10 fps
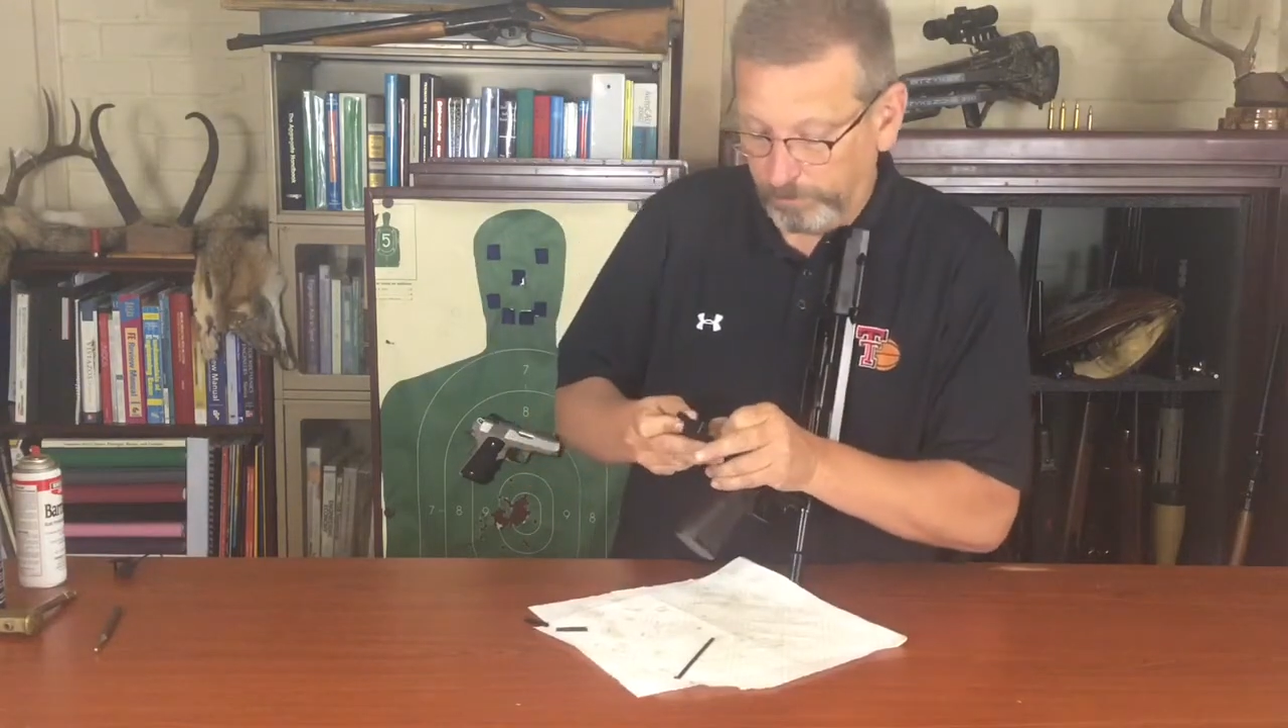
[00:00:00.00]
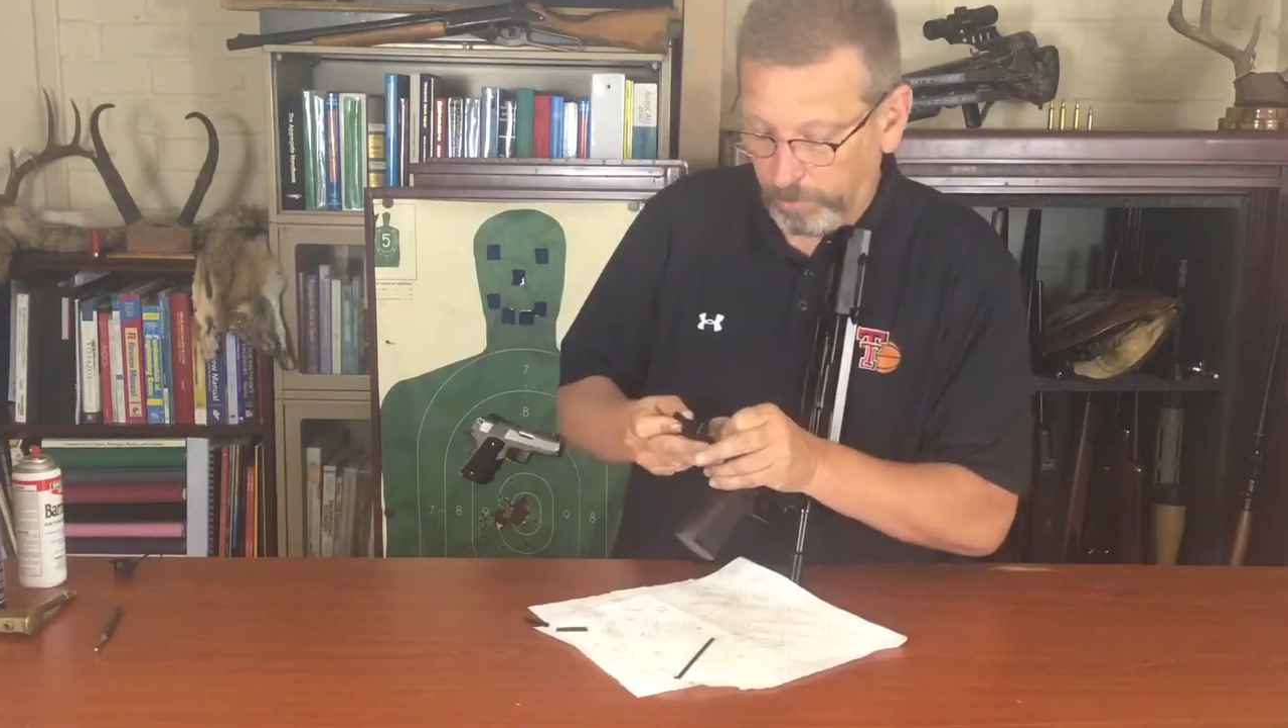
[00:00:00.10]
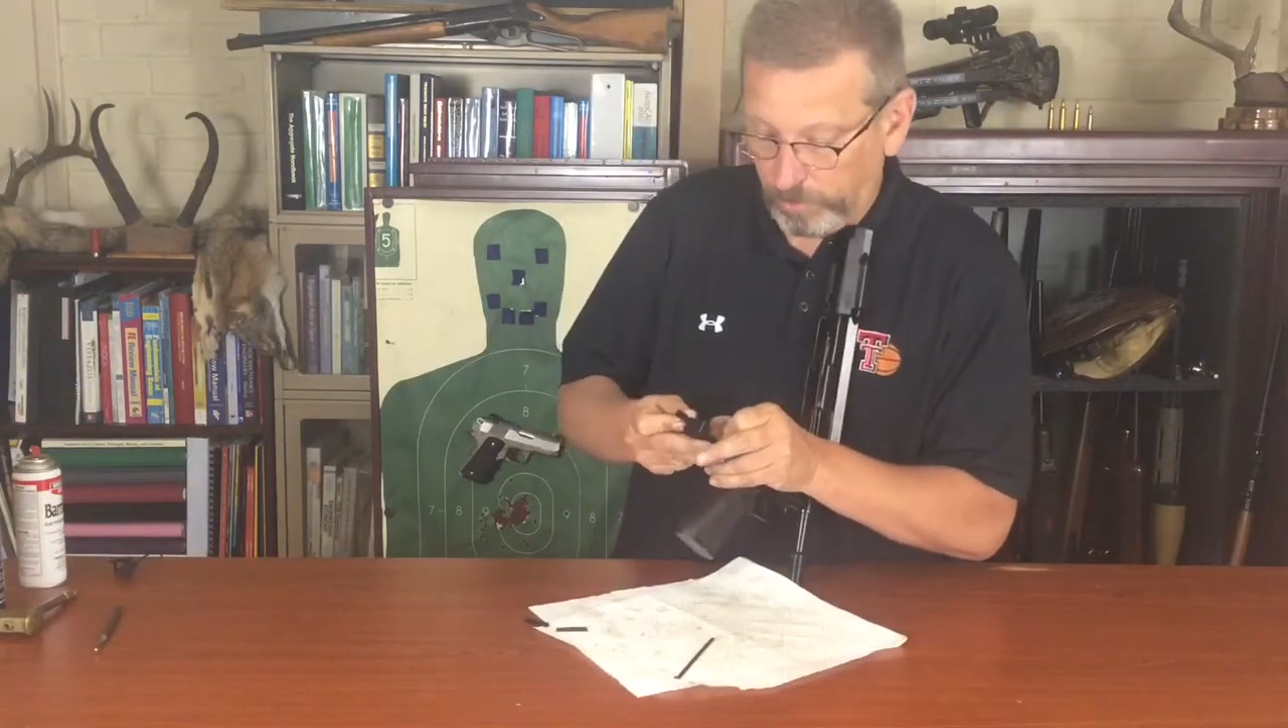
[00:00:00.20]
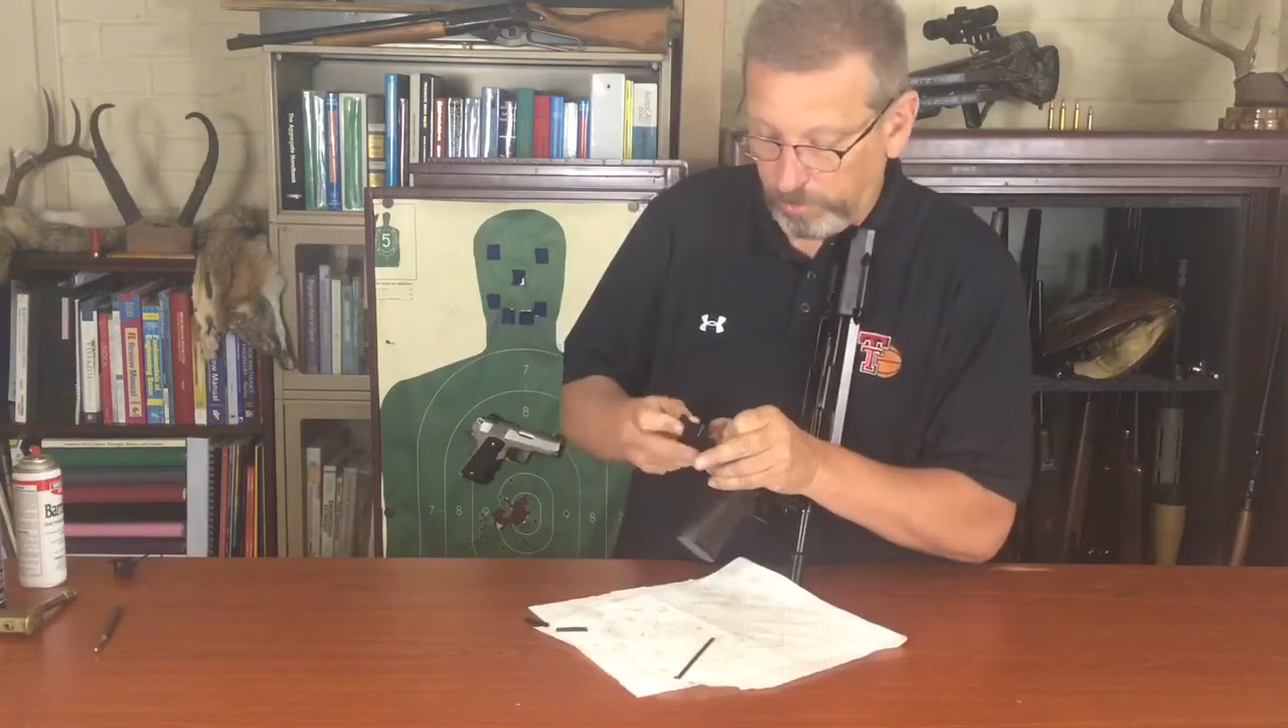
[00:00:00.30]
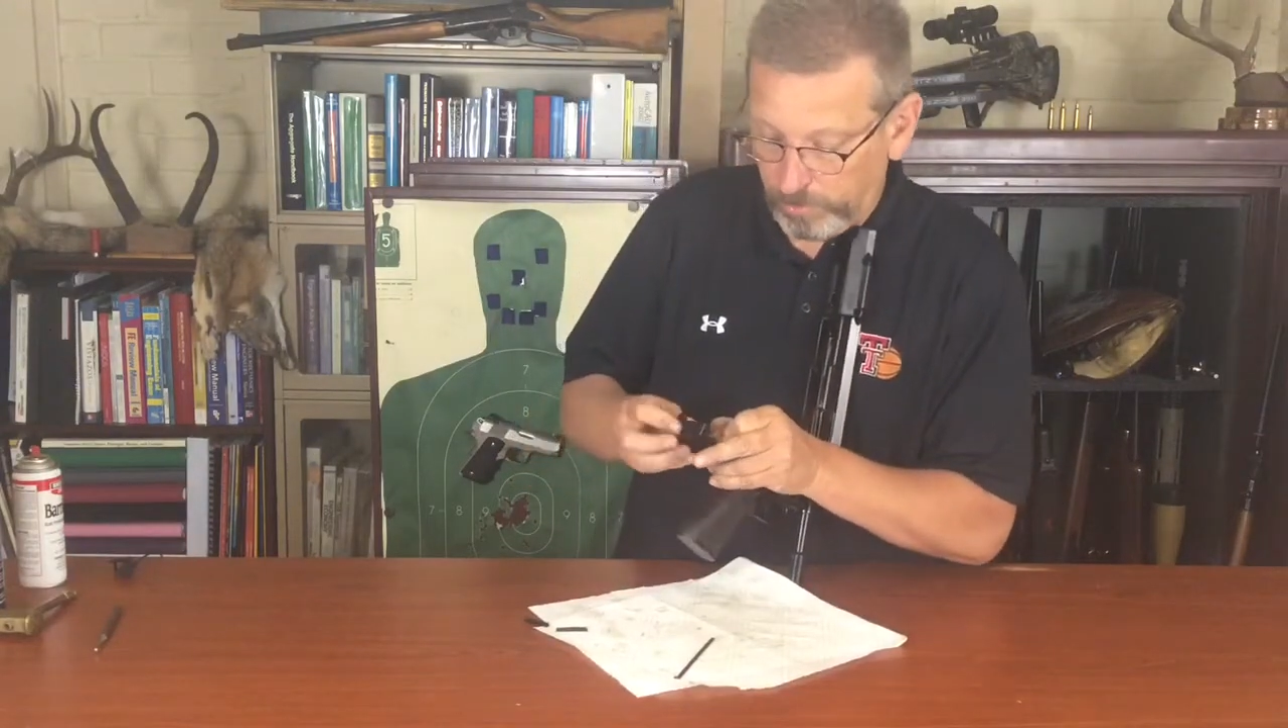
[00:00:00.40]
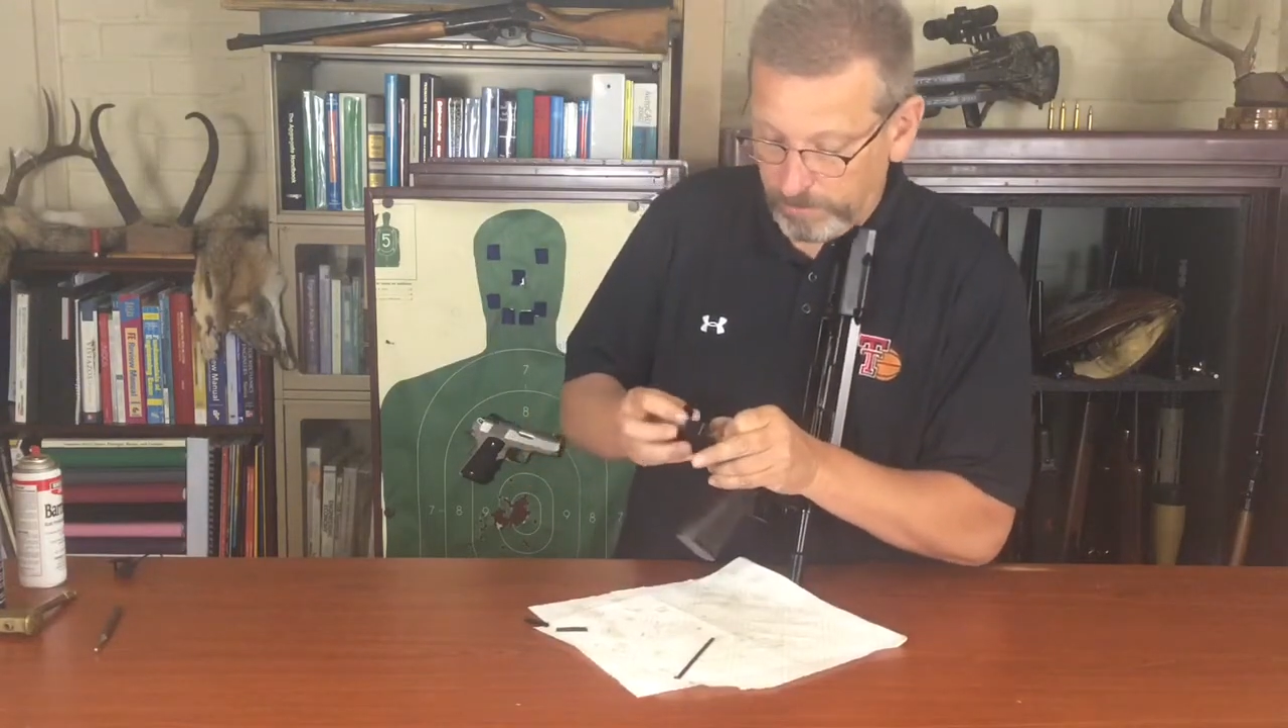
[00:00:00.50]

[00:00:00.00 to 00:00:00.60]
pull